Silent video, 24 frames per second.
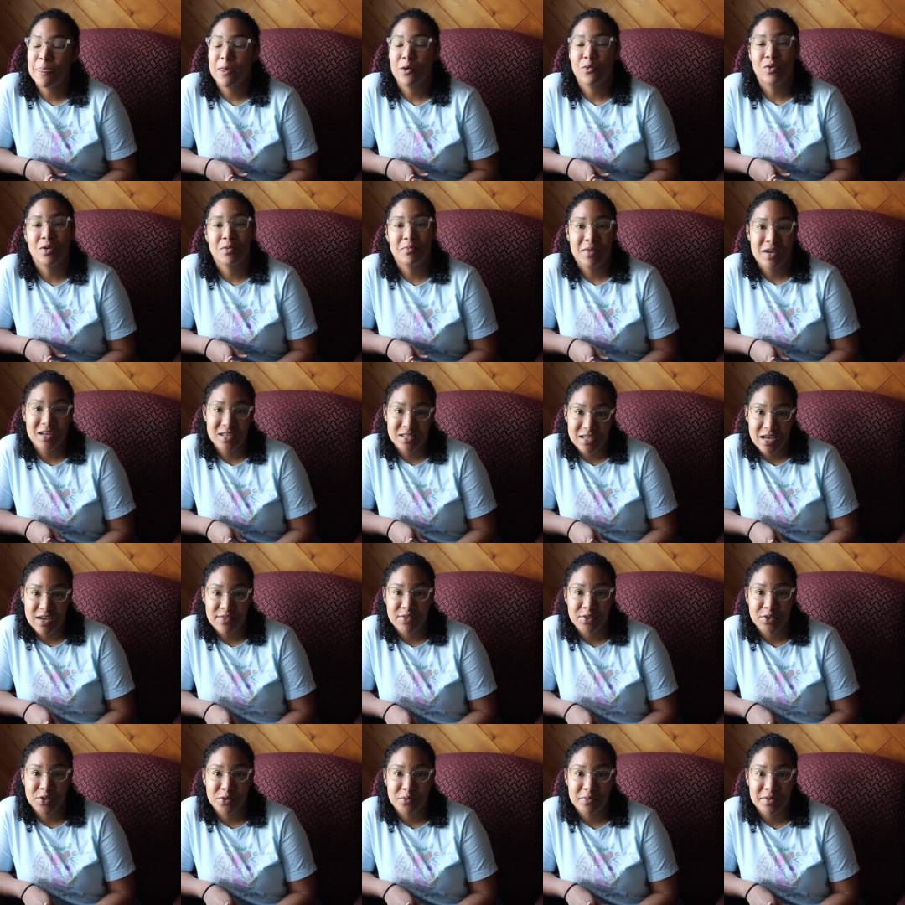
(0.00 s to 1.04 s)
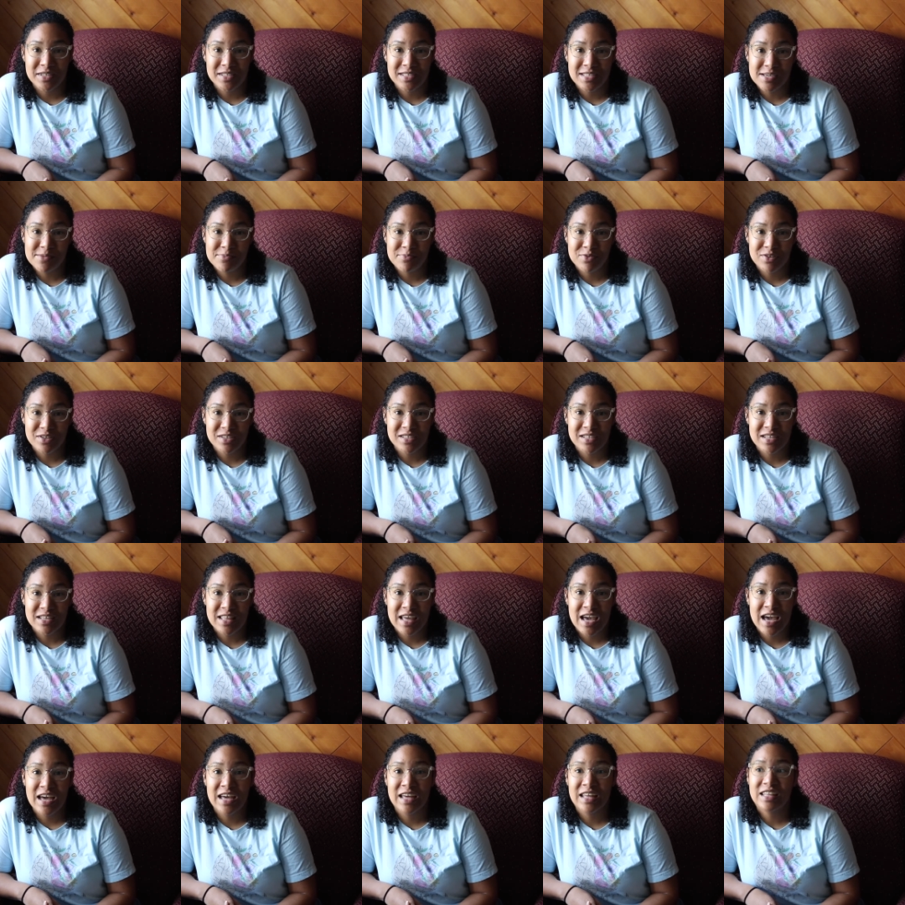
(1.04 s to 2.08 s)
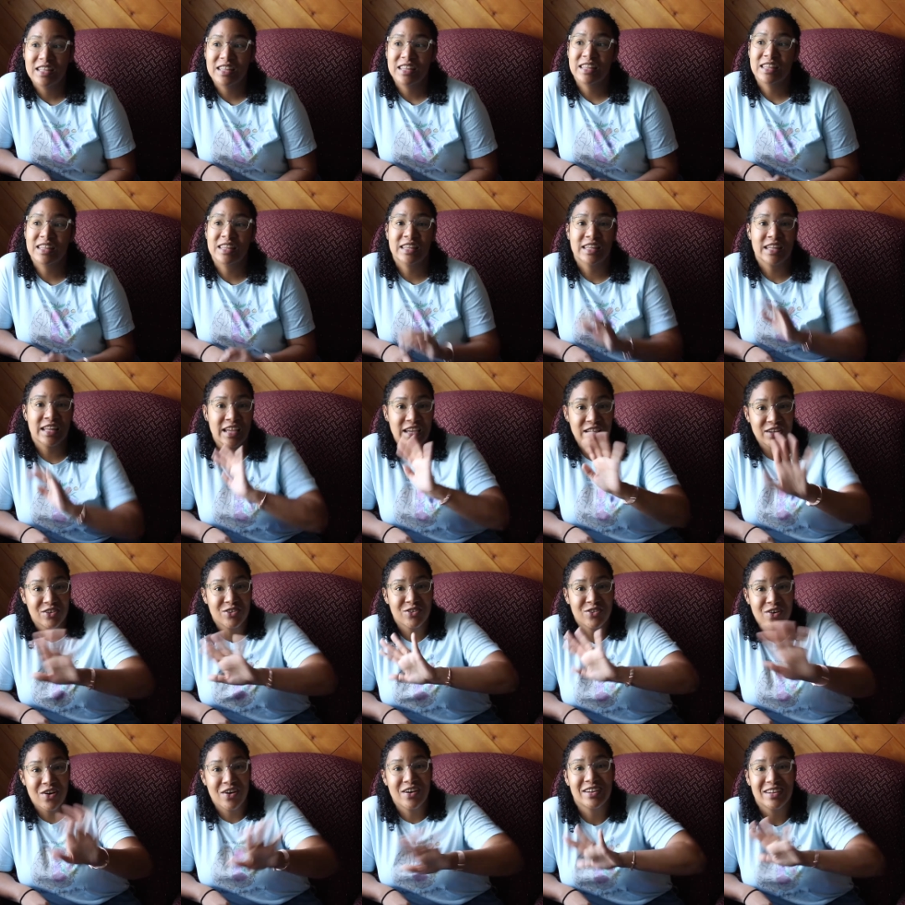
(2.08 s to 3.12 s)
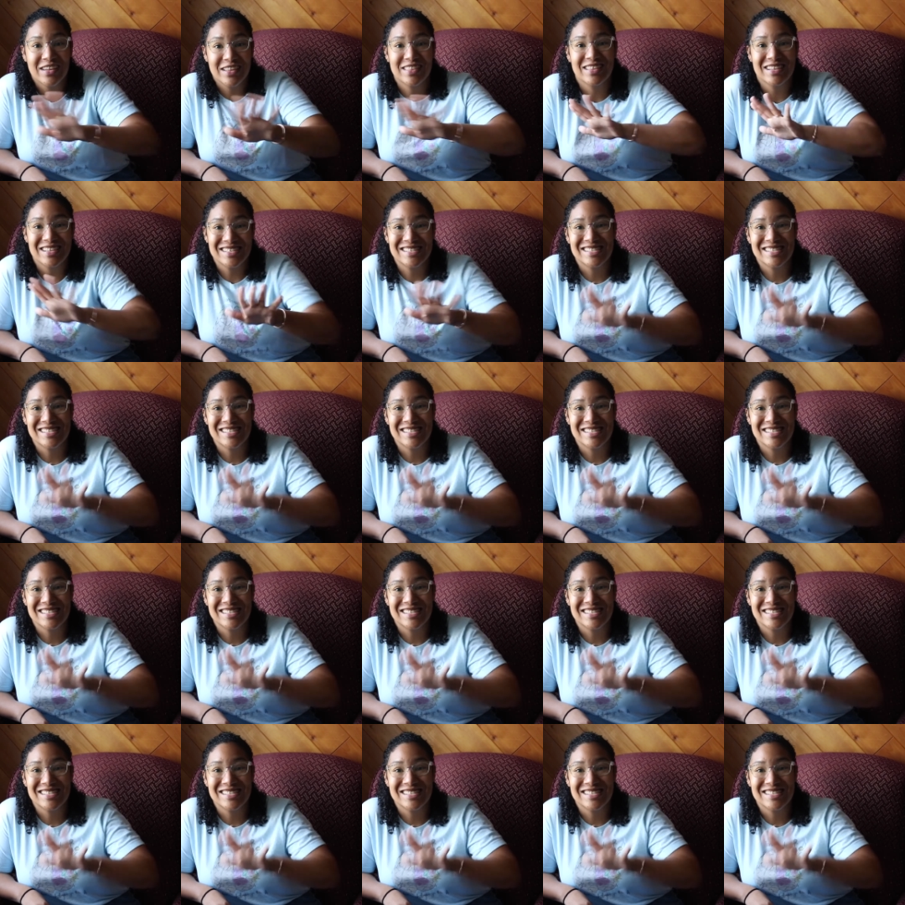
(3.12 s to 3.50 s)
We might dive a little bit deeper into that later on in this